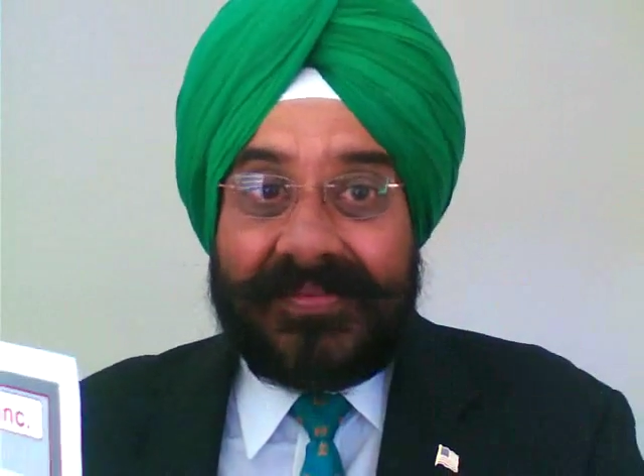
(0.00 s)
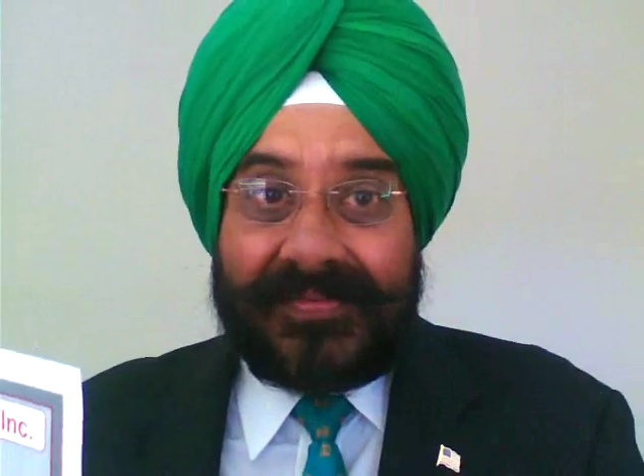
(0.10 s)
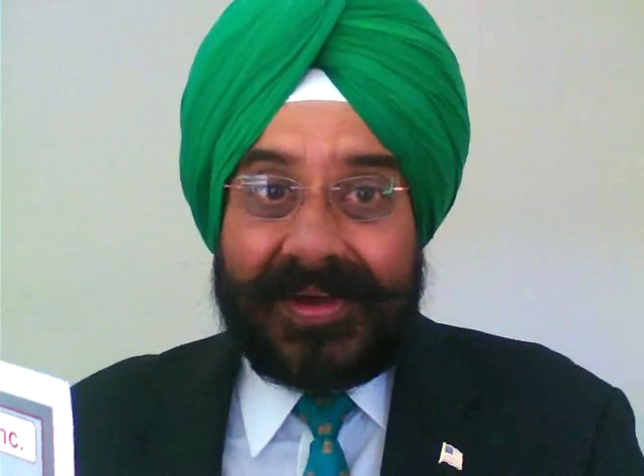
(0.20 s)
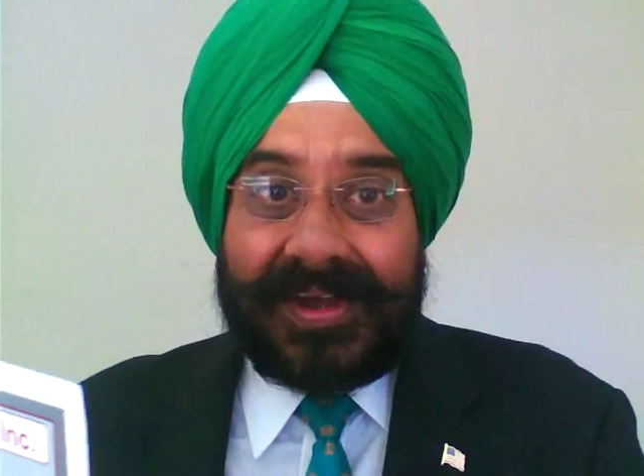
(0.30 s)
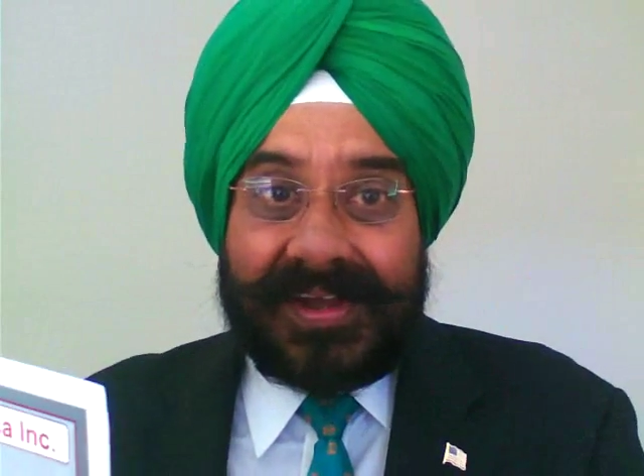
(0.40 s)

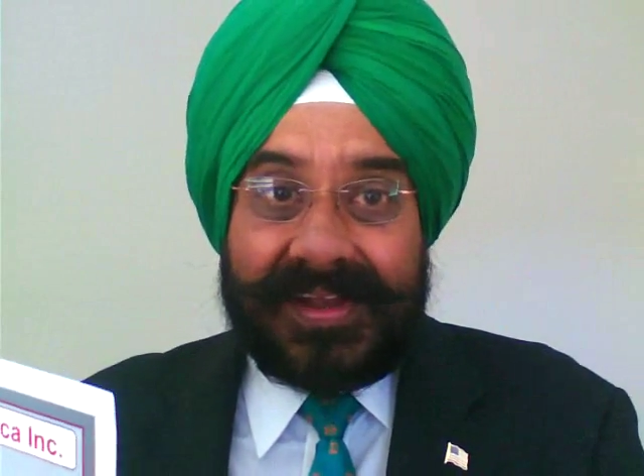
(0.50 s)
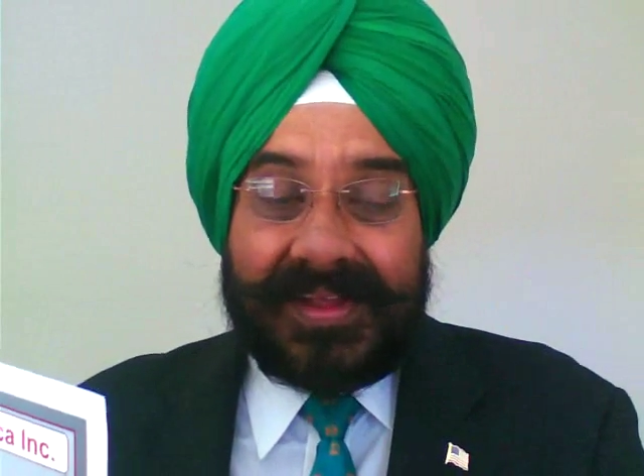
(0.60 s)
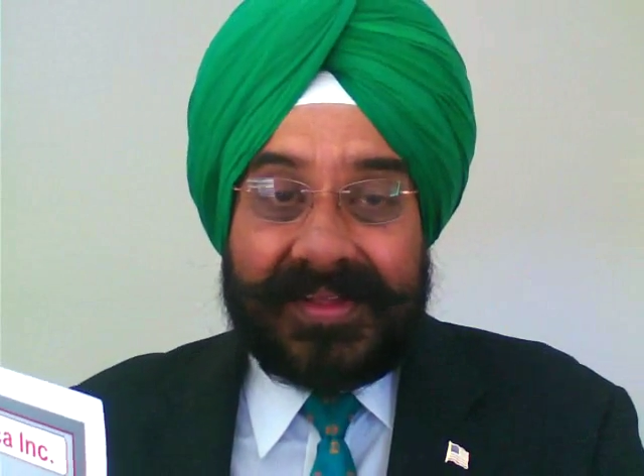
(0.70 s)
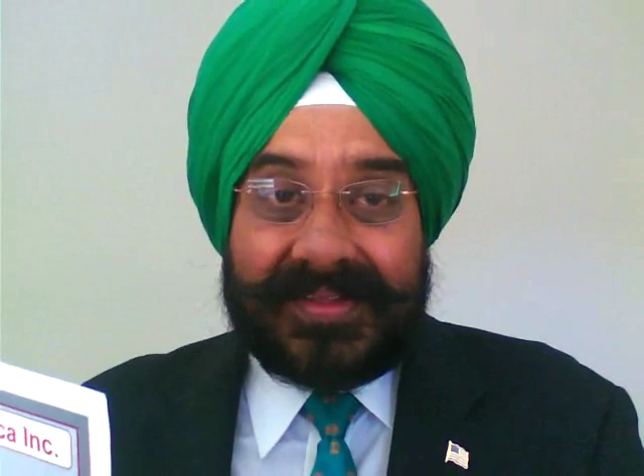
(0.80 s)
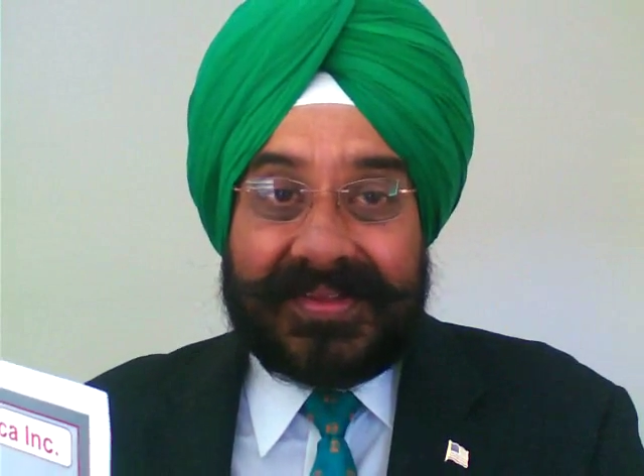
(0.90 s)
deferred,
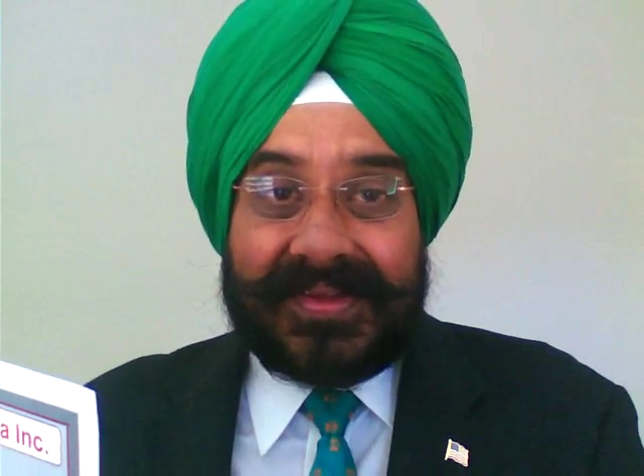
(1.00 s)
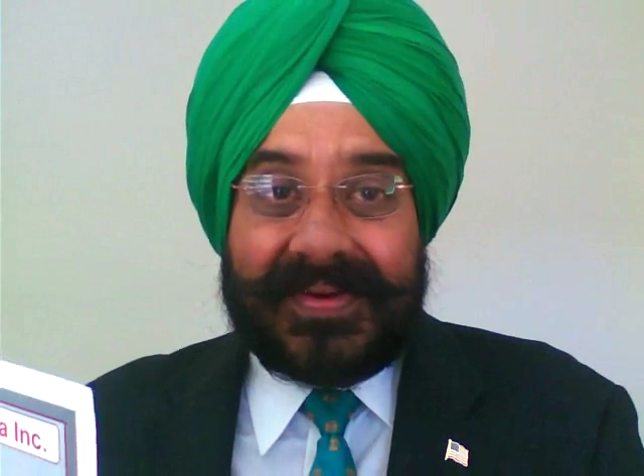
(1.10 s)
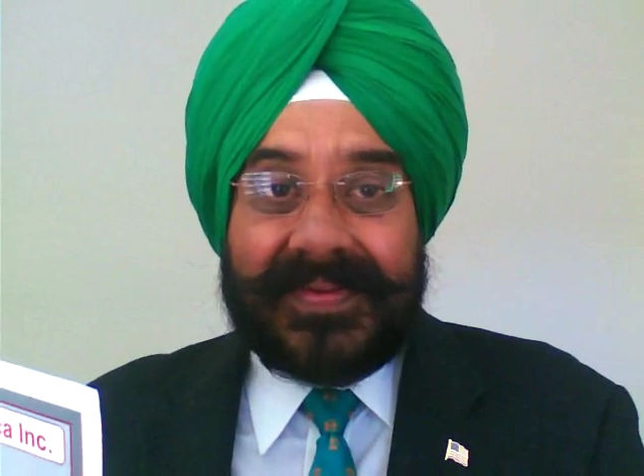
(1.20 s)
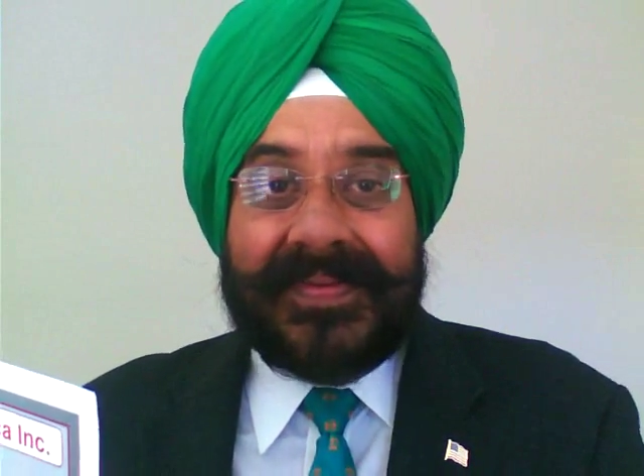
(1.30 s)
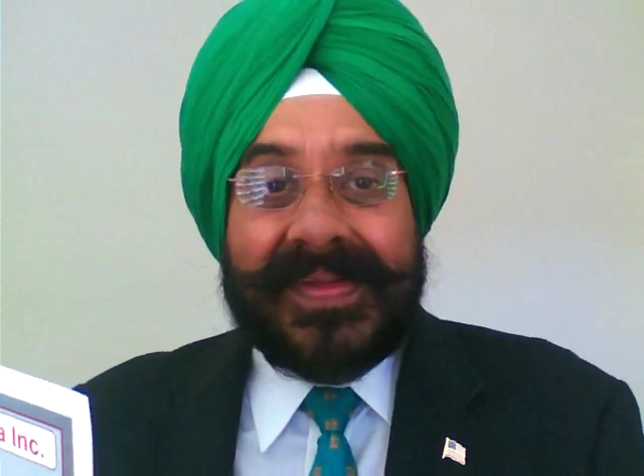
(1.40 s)

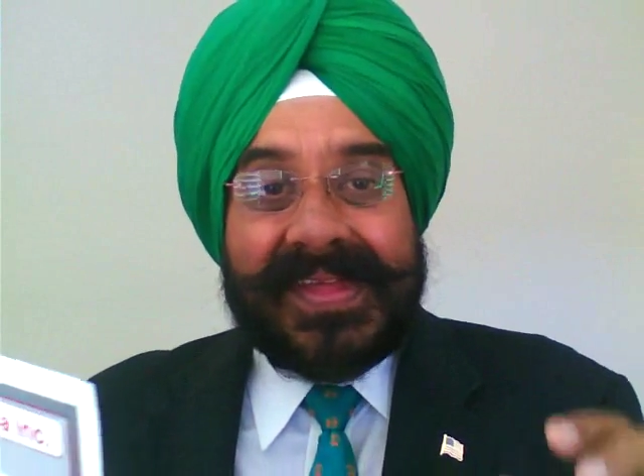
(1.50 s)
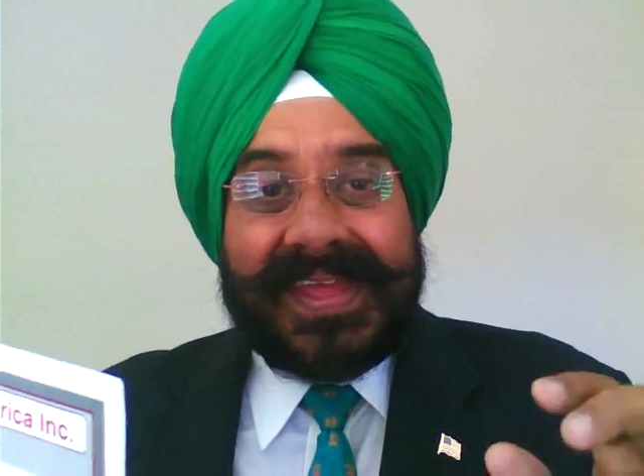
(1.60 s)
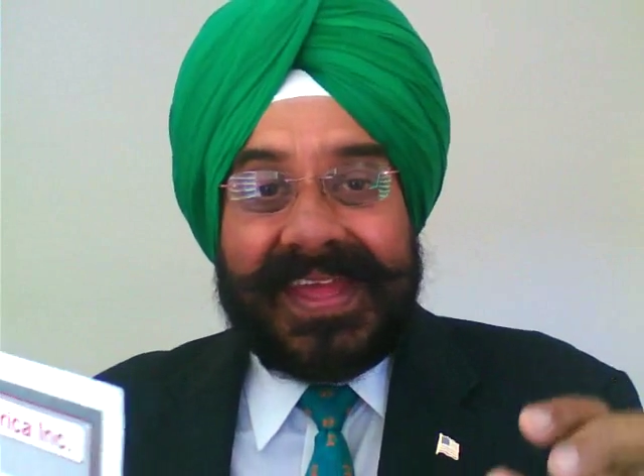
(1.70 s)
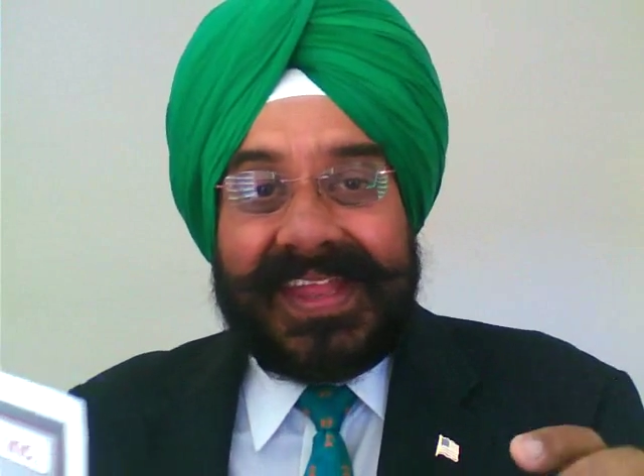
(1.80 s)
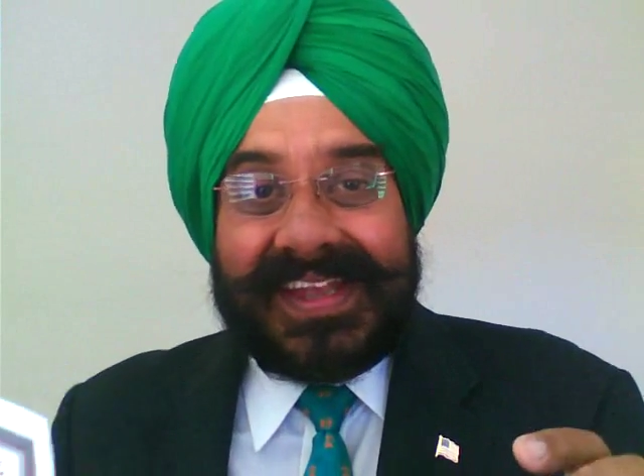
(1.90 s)

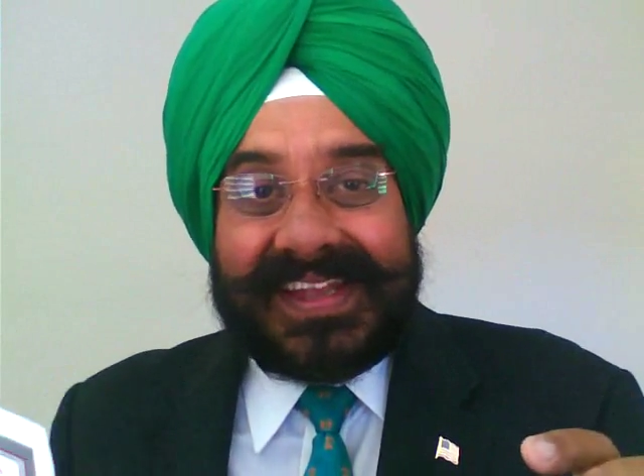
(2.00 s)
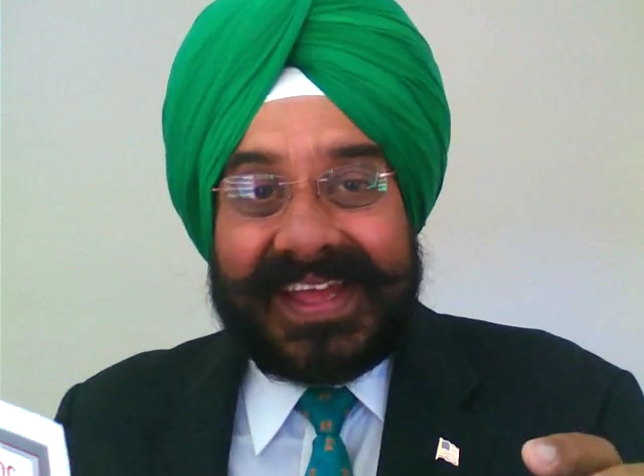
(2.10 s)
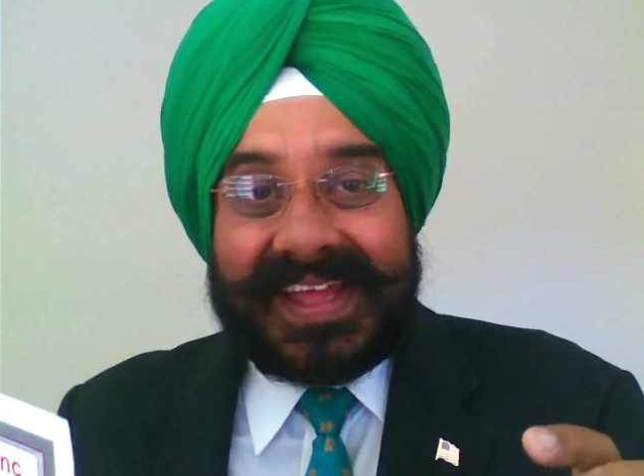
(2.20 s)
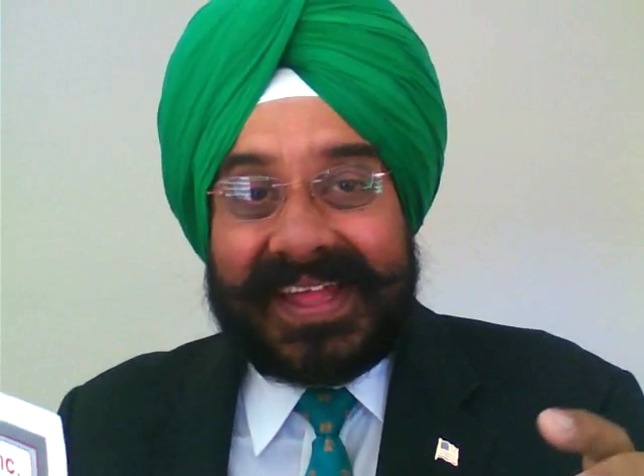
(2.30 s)
and